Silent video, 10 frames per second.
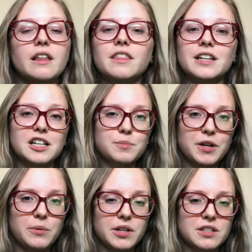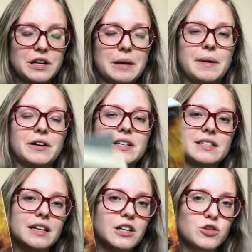The next book I want to talk about is
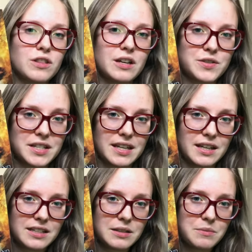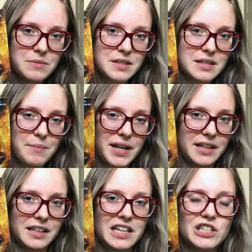The 100,000 Kingdoms by
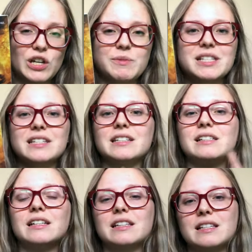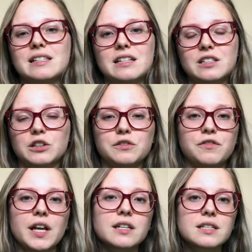N.K. Jemisin. This is an adult
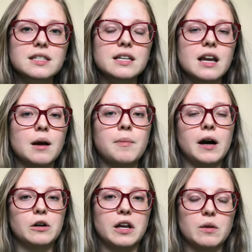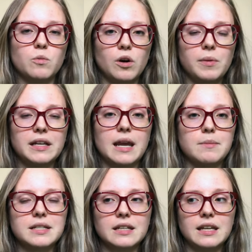fantasy about a woman
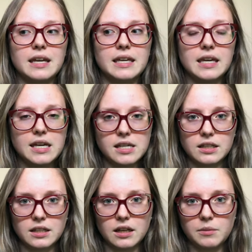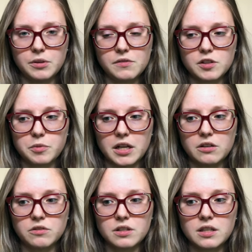named Yin, I believe it's
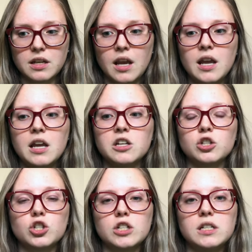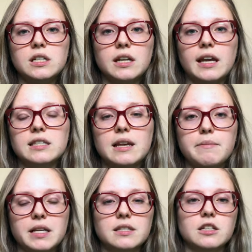pronounced. She gets a
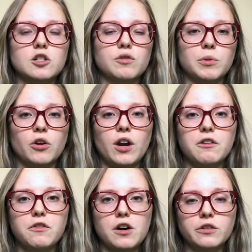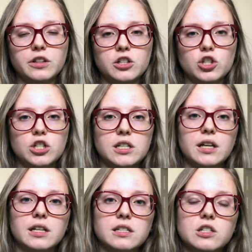message from her grandfather that she
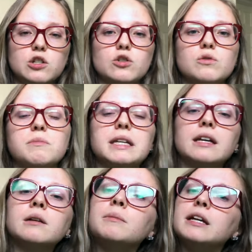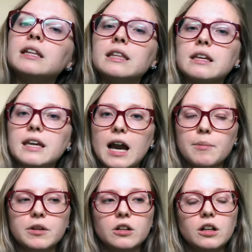is to meet him in the
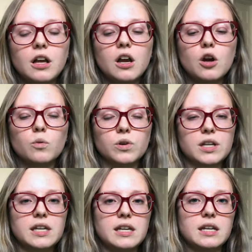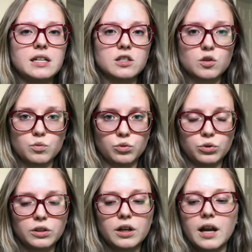capital where he is
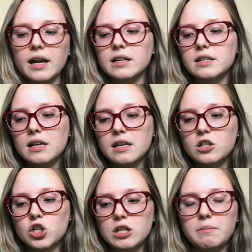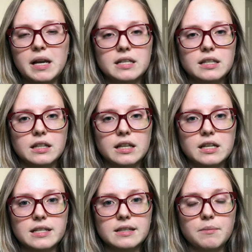ruler, and she basically
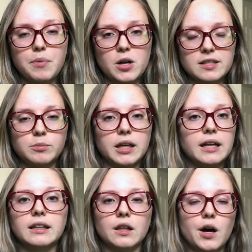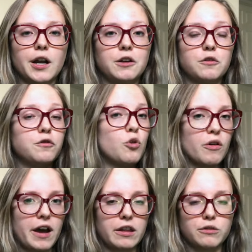is possibly in line for
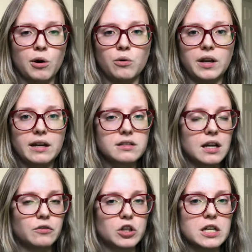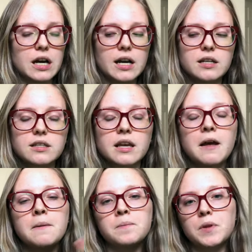that throne next after he dies,
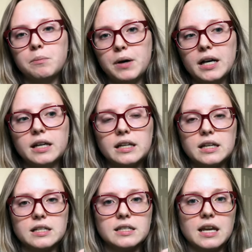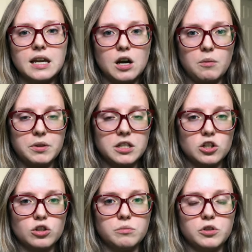but it is a
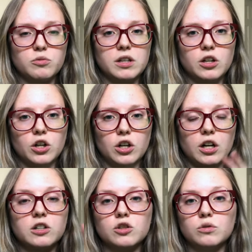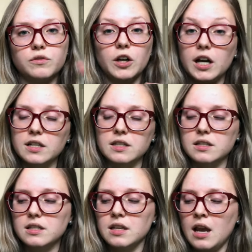competition between her and two of her
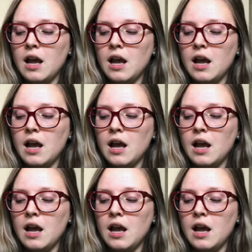cousins.